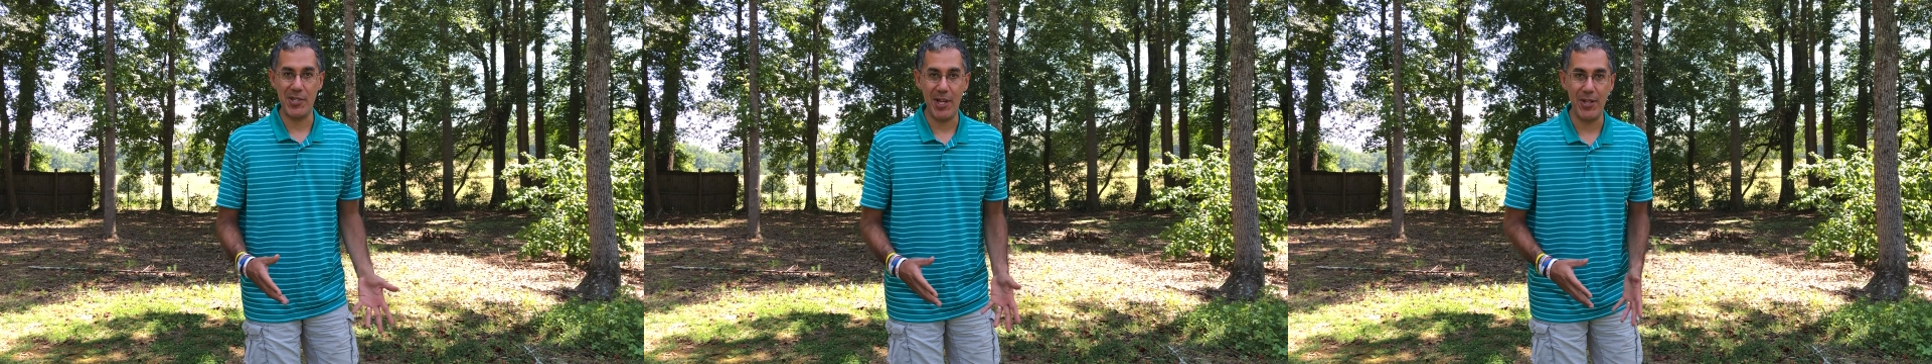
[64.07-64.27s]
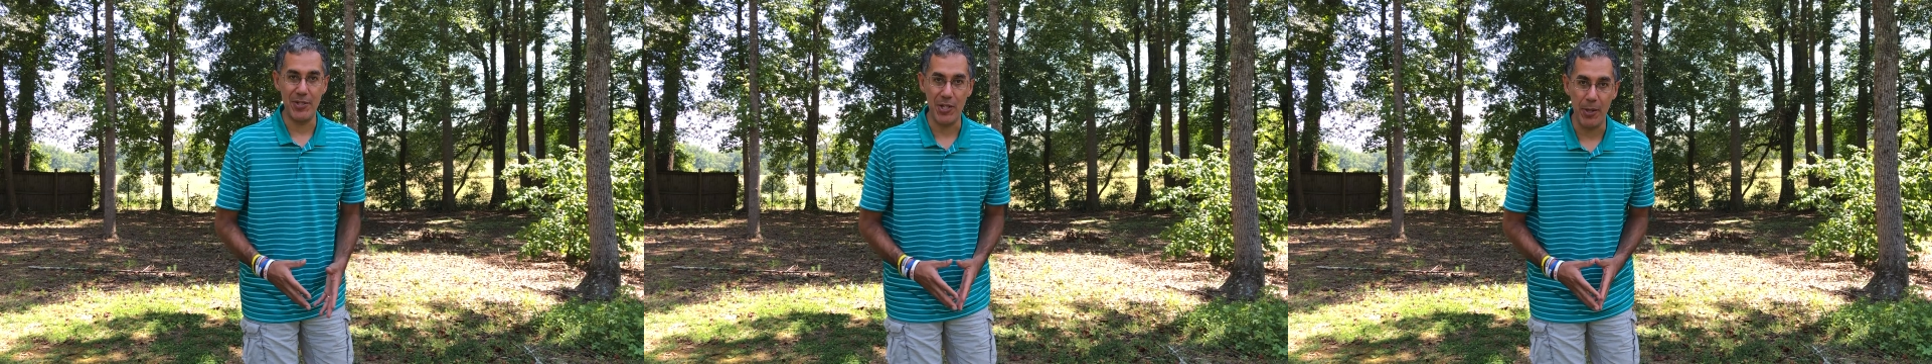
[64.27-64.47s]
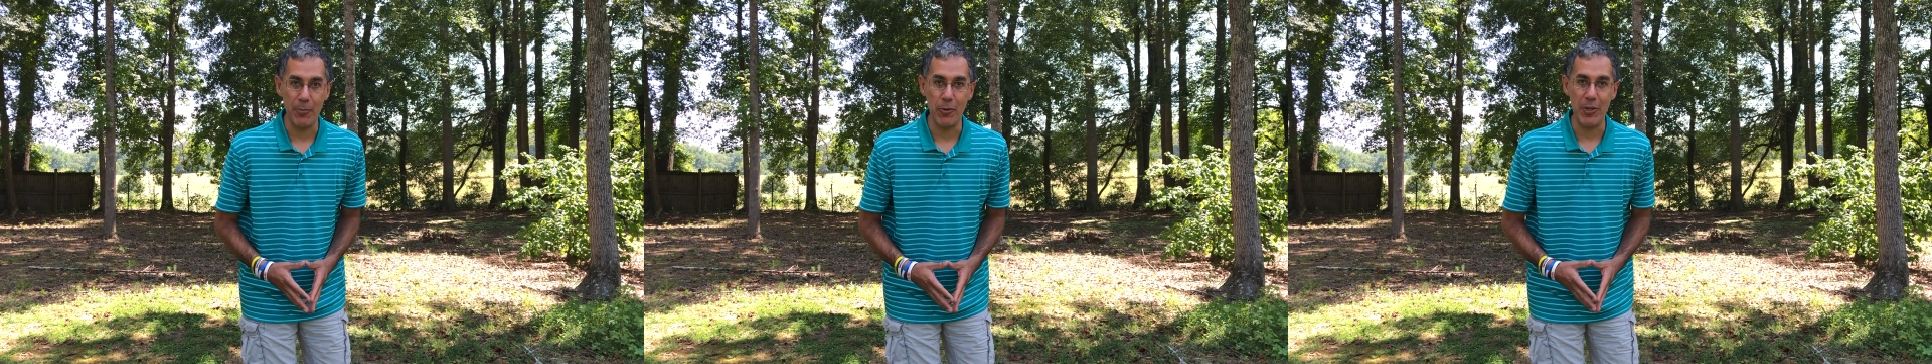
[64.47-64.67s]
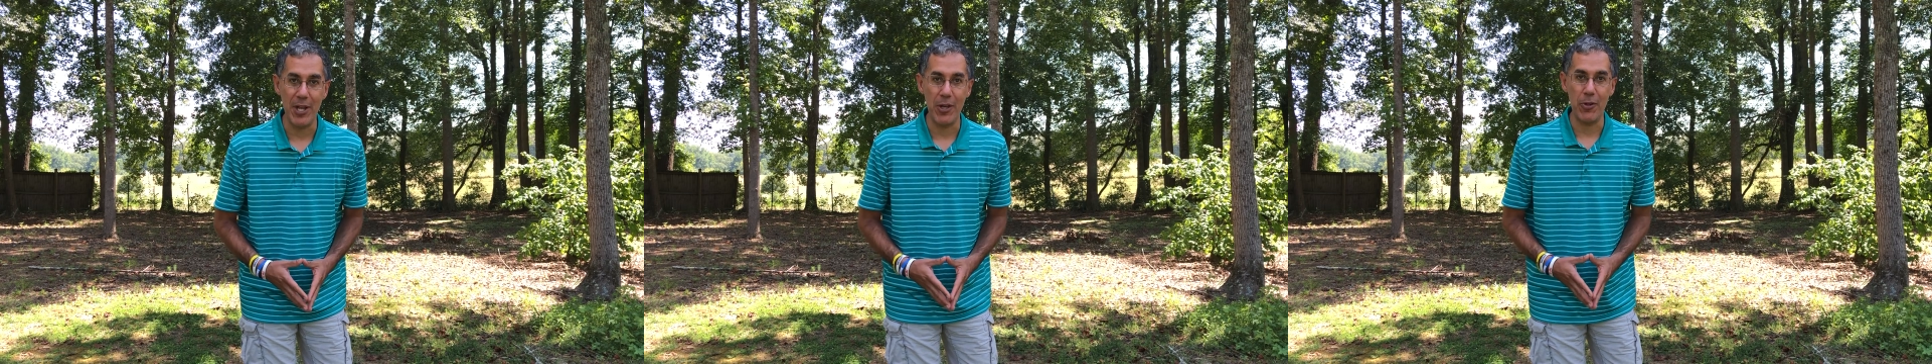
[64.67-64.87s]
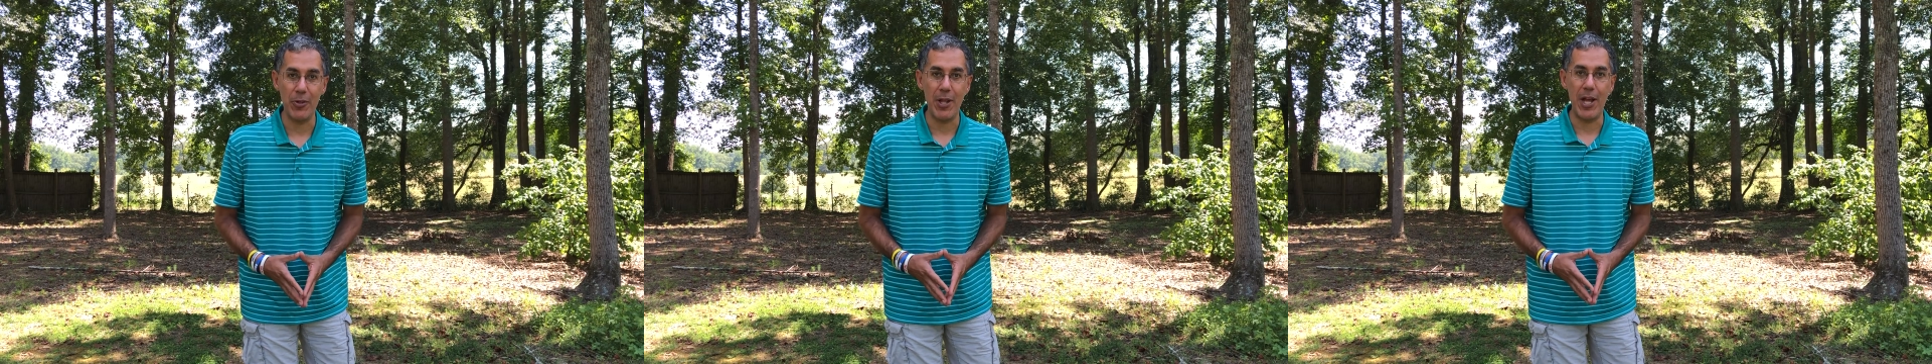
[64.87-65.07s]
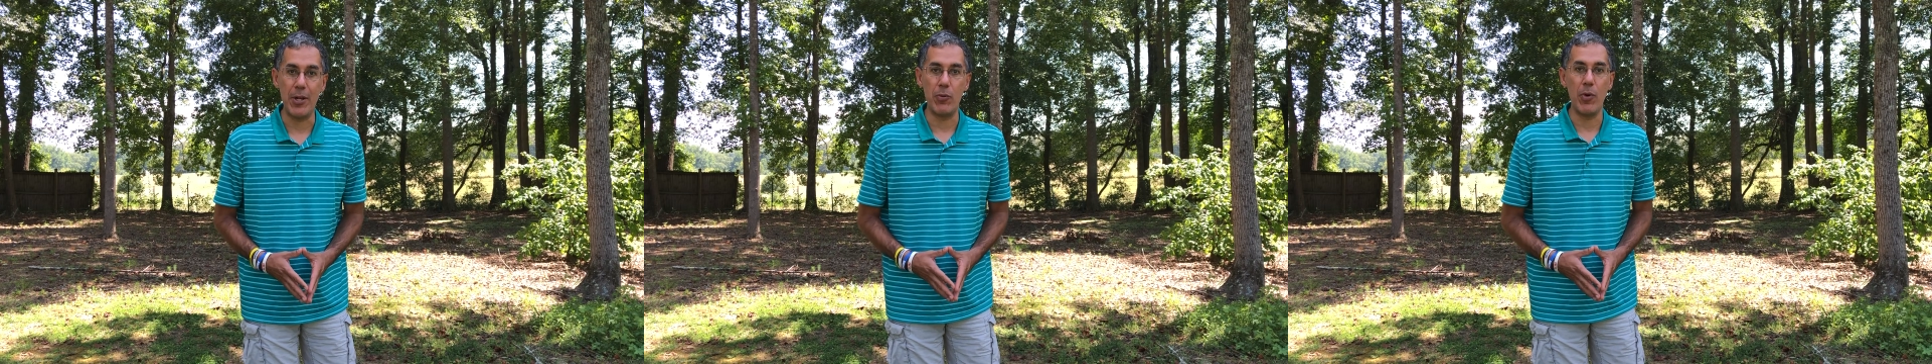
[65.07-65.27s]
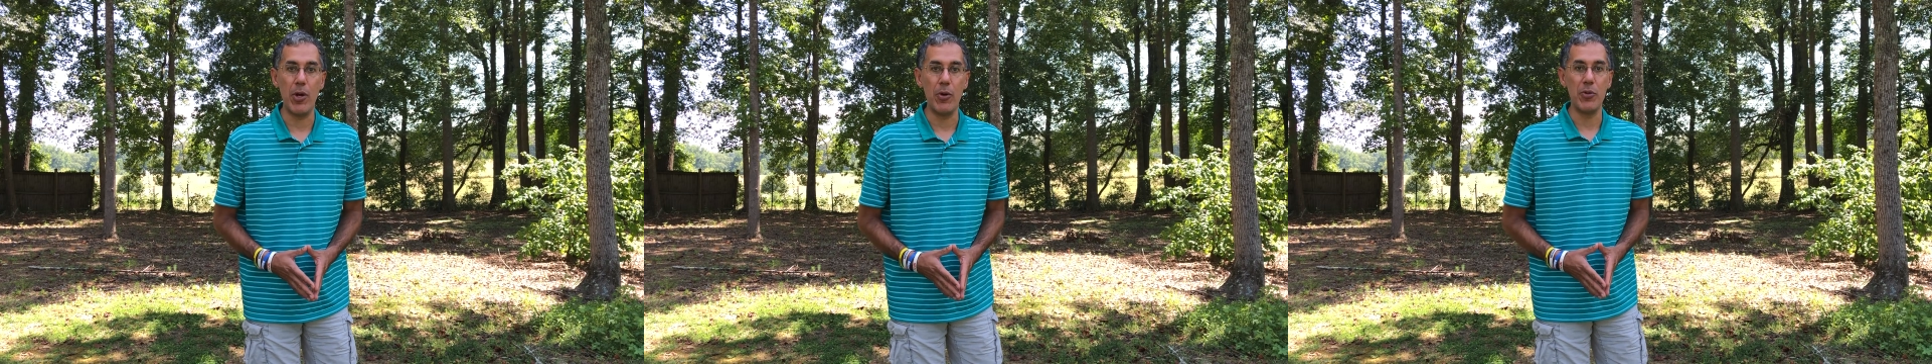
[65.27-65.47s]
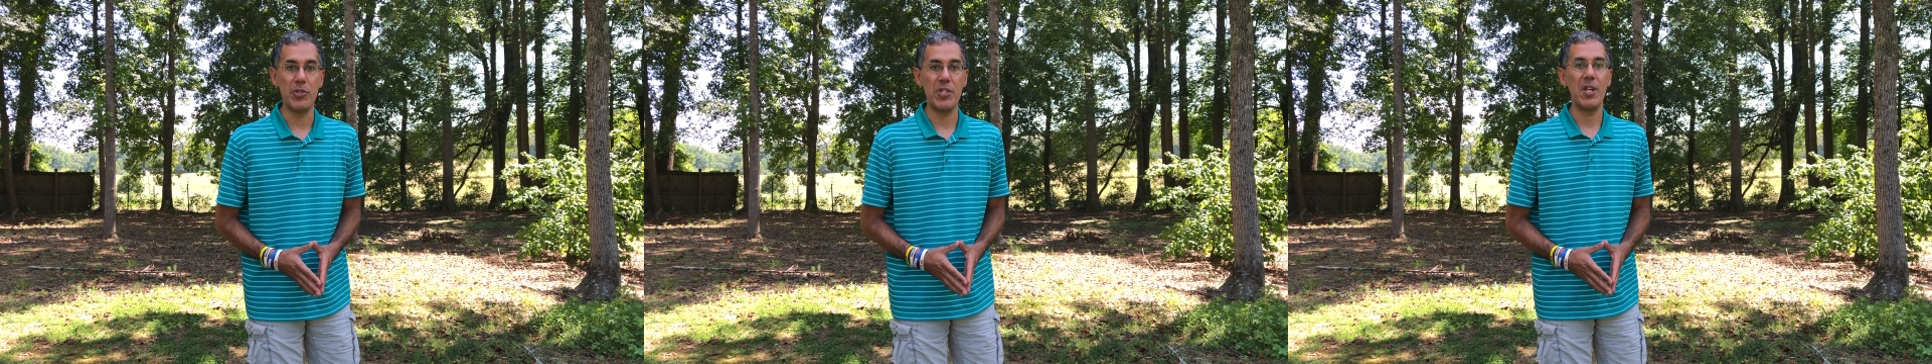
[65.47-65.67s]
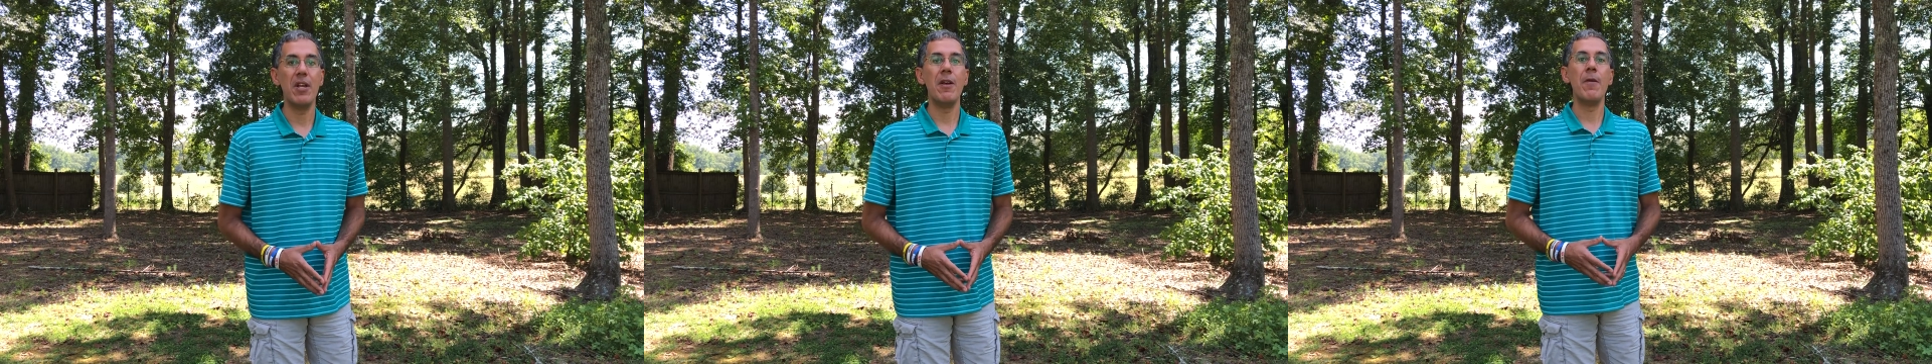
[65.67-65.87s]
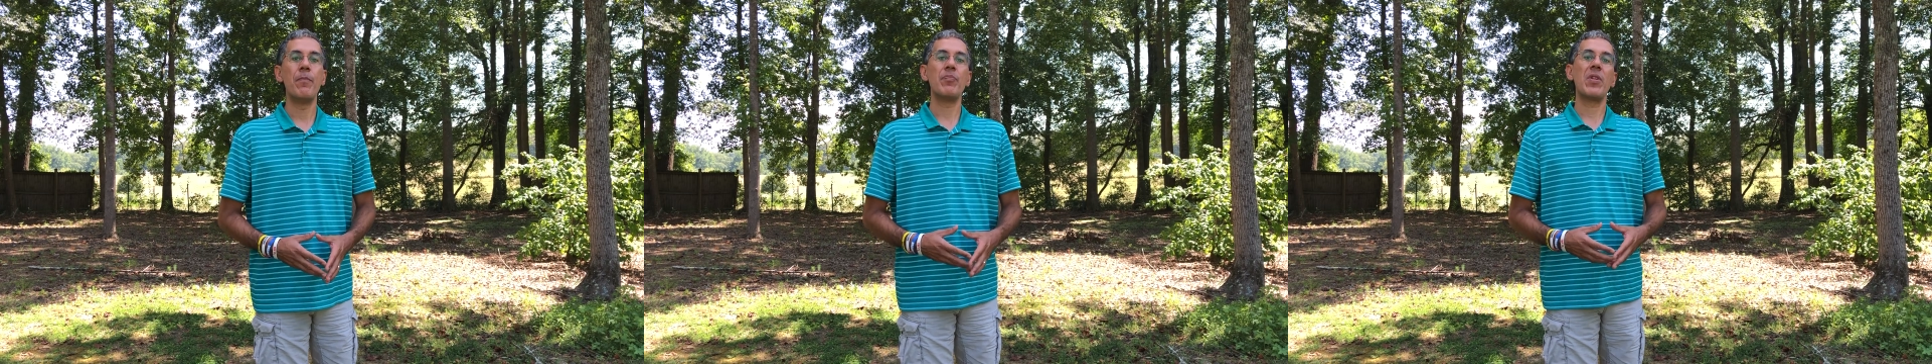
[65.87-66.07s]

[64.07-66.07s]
on double yellow line roads,